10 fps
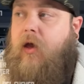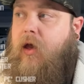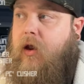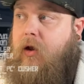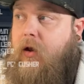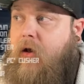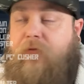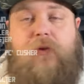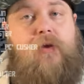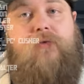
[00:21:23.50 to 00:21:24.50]
and
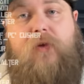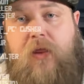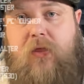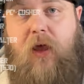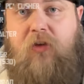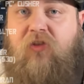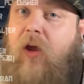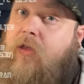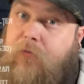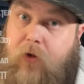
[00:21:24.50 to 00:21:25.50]
after you've done that, share
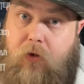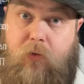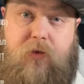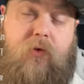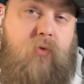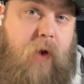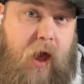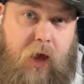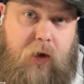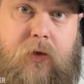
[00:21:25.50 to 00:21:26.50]
the video with your
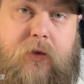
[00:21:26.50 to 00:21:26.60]
gran.